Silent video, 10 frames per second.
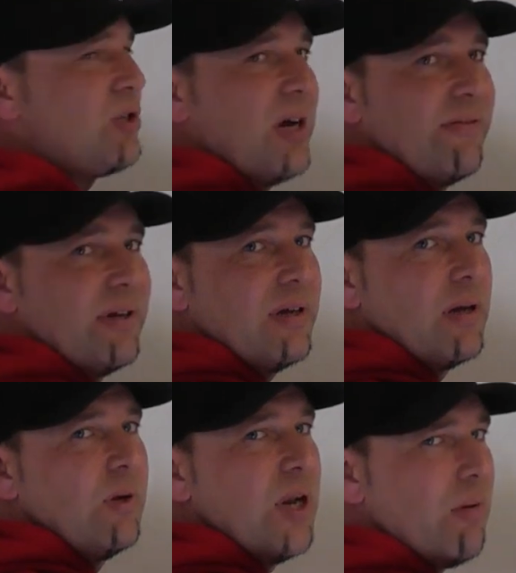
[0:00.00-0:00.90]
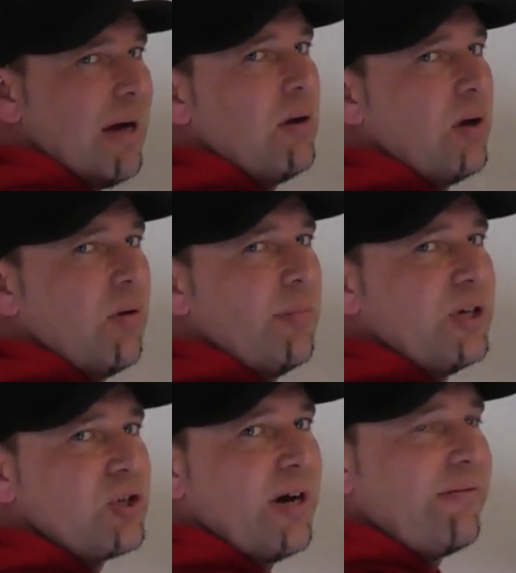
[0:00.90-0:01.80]
travelling and we know how long we've
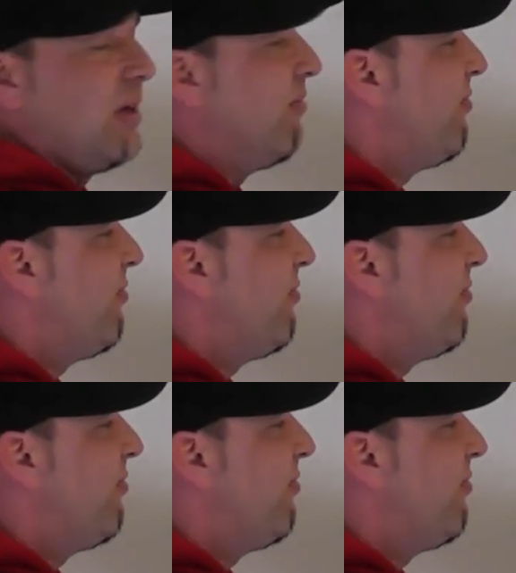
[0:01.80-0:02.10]
been travelling